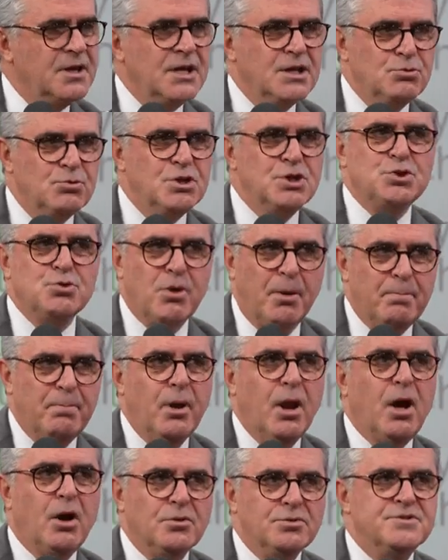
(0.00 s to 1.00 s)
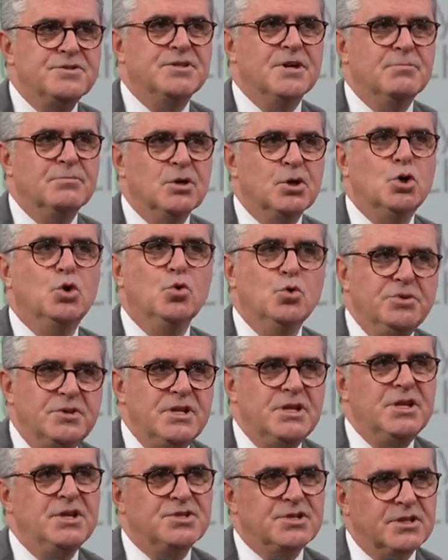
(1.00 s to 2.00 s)
and we need to applaud some good
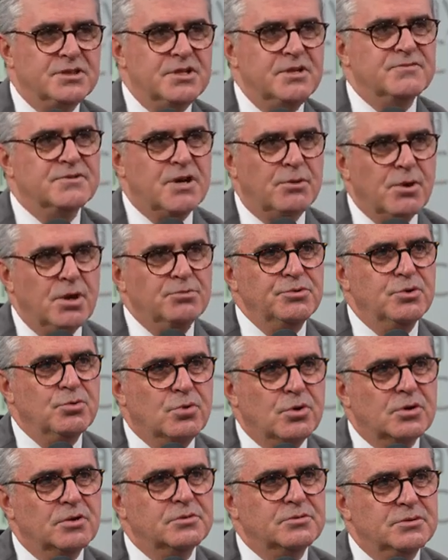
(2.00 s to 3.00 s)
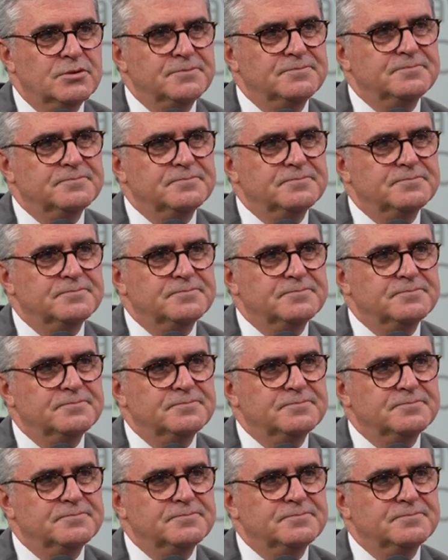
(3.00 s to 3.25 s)
initiatives around the world.